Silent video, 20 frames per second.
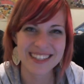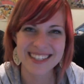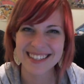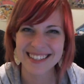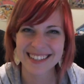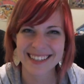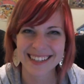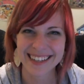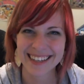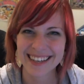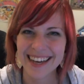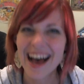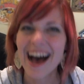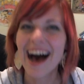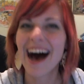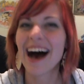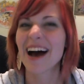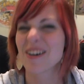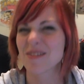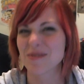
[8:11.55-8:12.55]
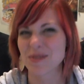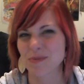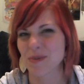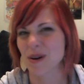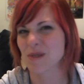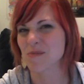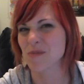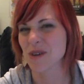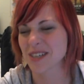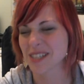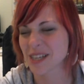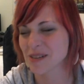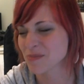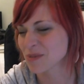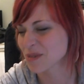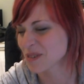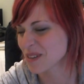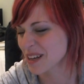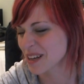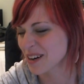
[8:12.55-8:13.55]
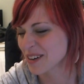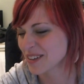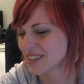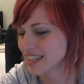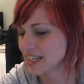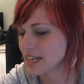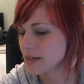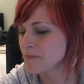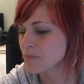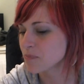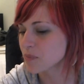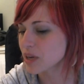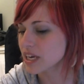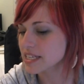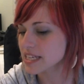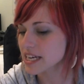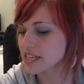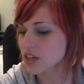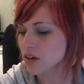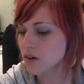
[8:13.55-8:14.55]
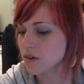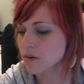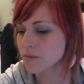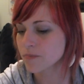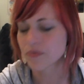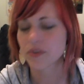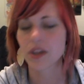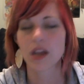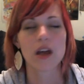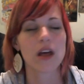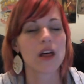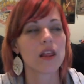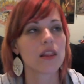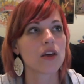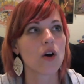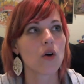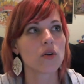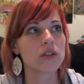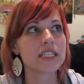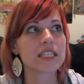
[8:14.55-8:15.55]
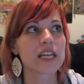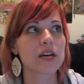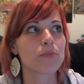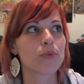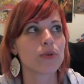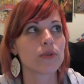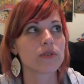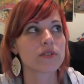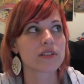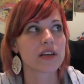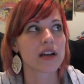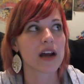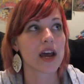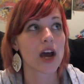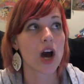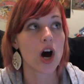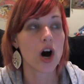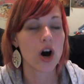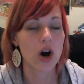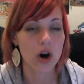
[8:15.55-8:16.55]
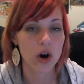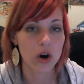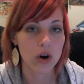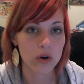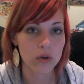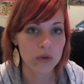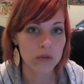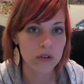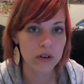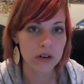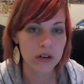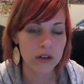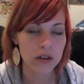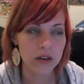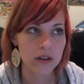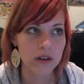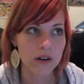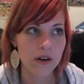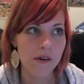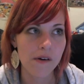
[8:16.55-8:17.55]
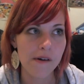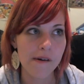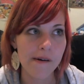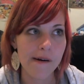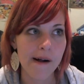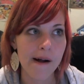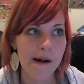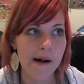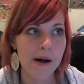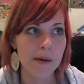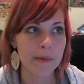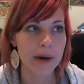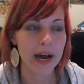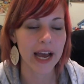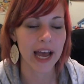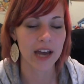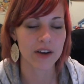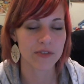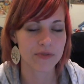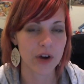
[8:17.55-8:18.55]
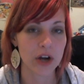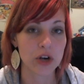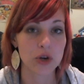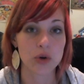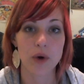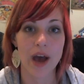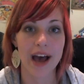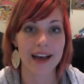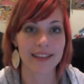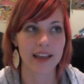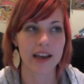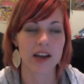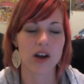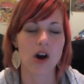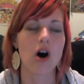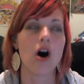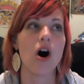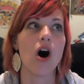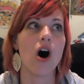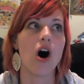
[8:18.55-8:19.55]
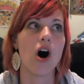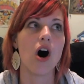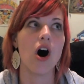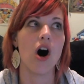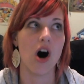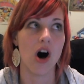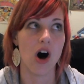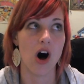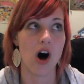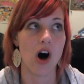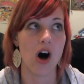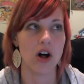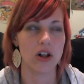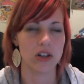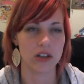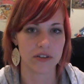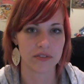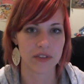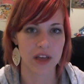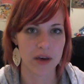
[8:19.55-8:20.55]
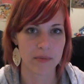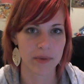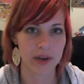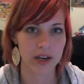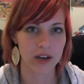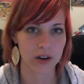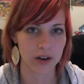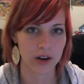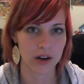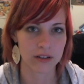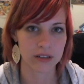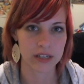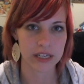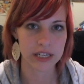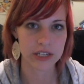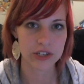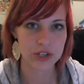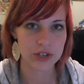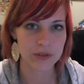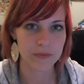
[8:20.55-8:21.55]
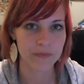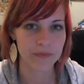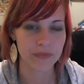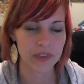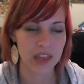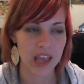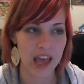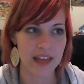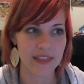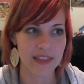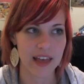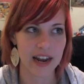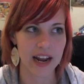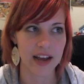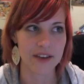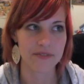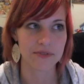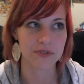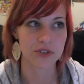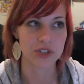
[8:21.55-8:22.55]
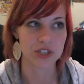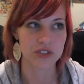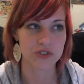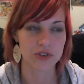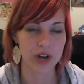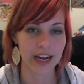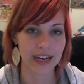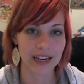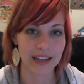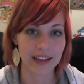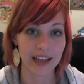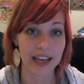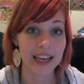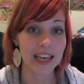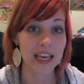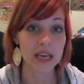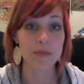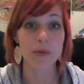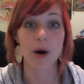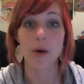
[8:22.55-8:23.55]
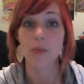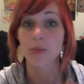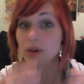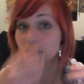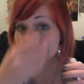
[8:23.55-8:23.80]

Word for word: else. I almost bought more Deadpool though. Because I don't, the only Deadpools that I own, um, I had a friend who had like all of them in college. And then I've just tried to like keep up